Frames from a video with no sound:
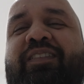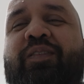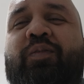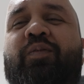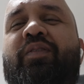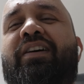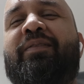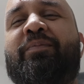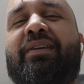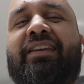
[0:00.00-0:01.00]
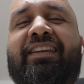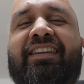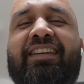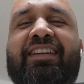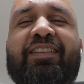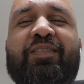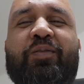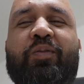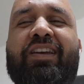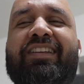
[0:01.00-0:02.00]
you and me
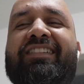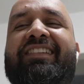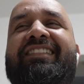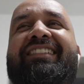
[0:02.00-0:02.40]
together in